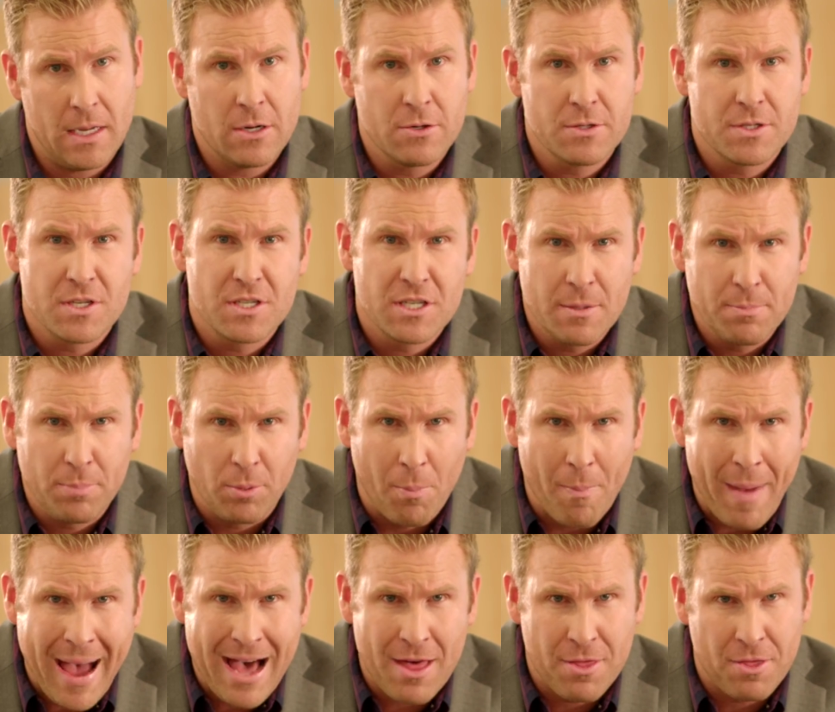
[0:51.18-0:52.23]
And here's the simple
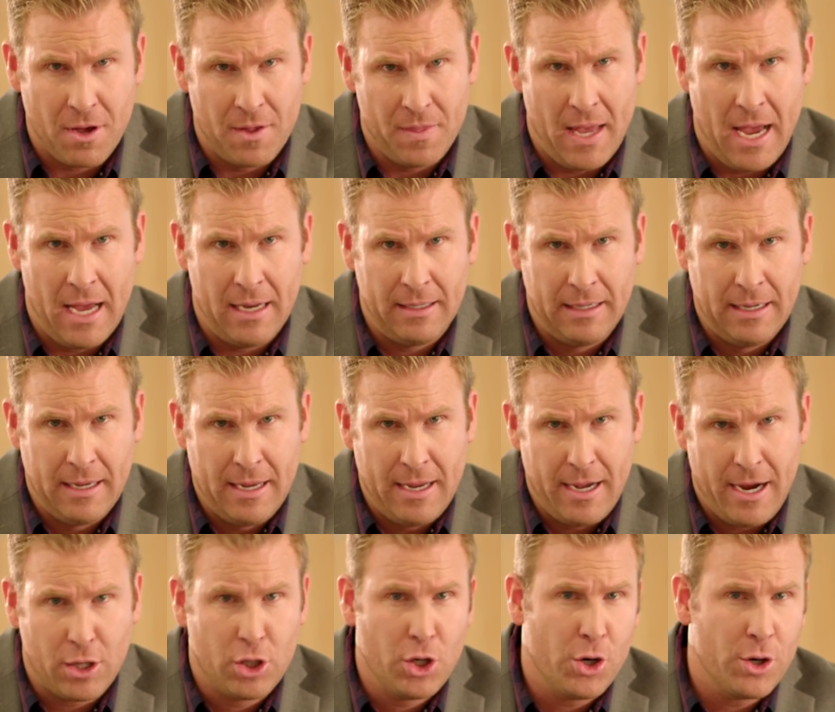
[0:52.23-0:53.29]
math on that.
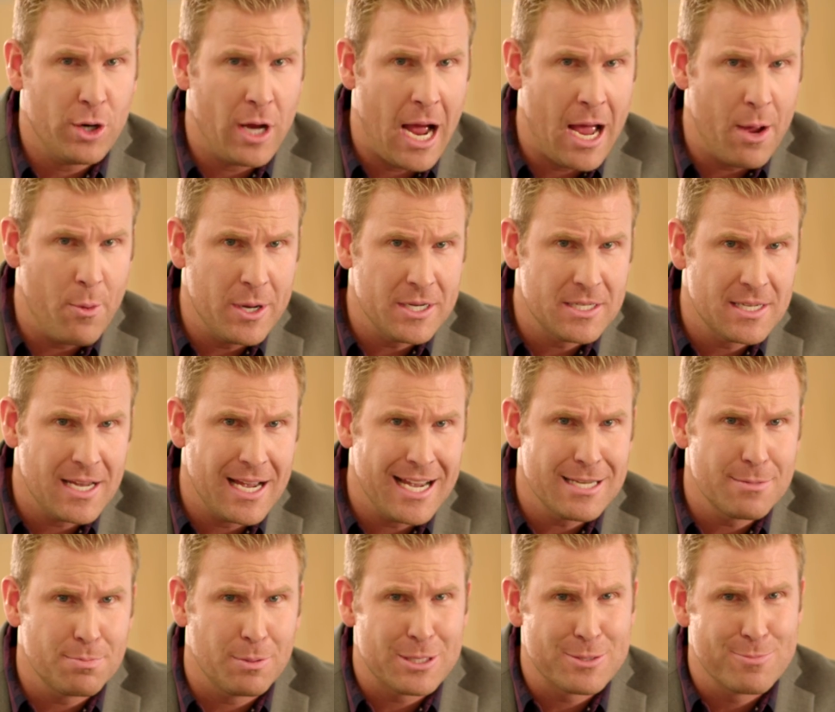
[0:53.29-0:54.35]
Our current highway size
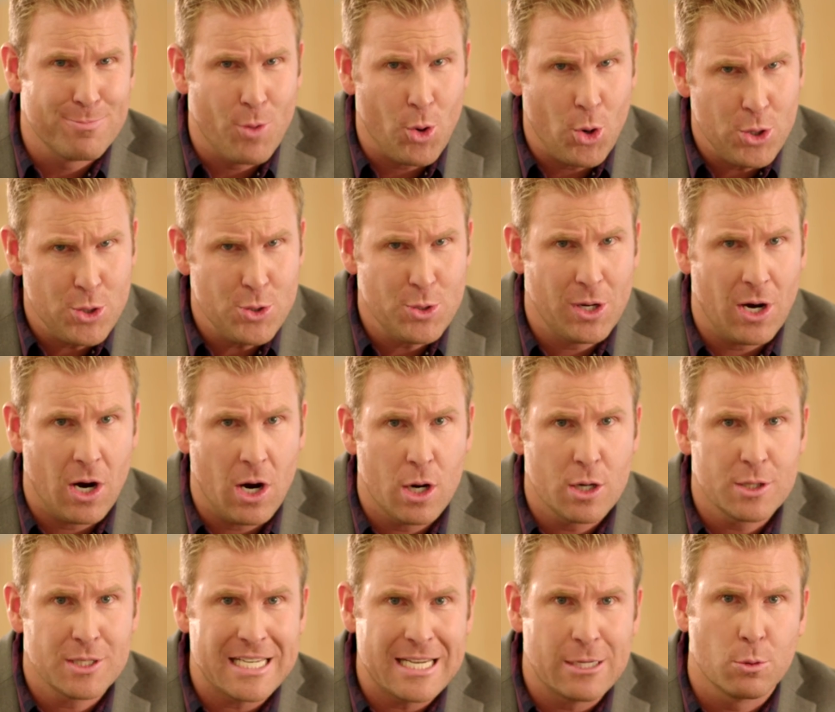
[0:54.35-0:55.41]
plus more new
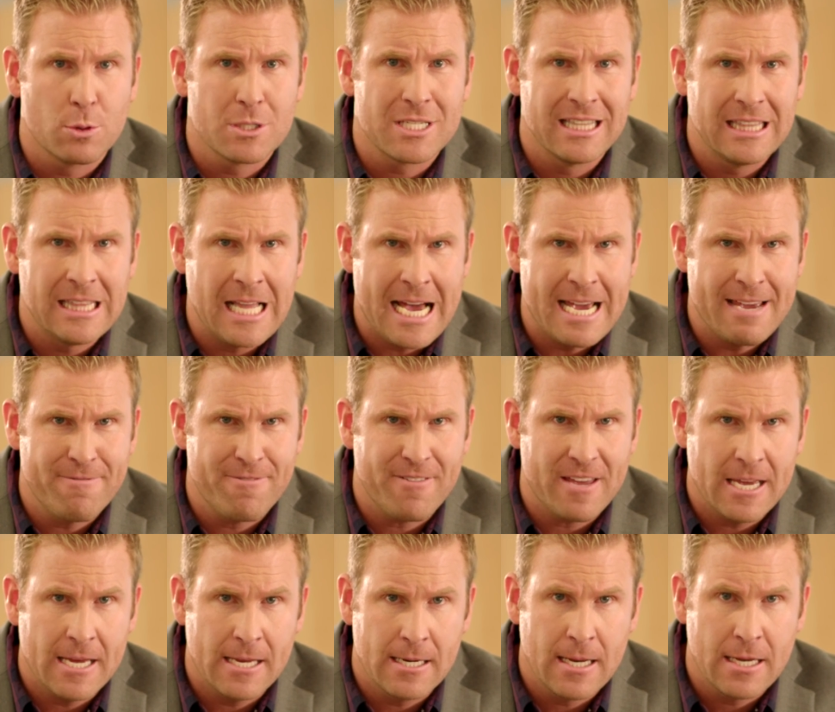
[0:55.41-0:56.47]
cars equals life
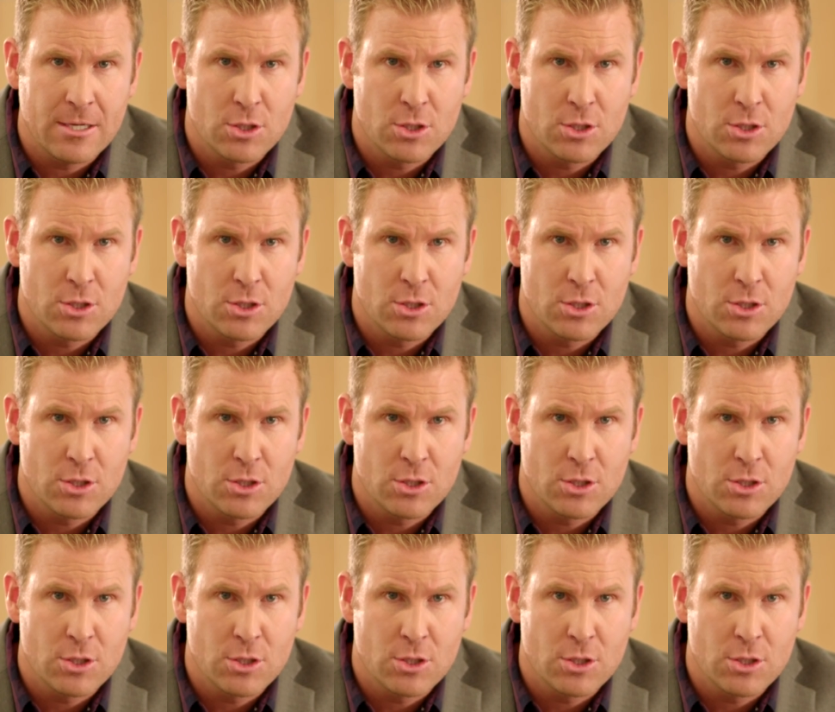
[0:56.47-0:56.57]
in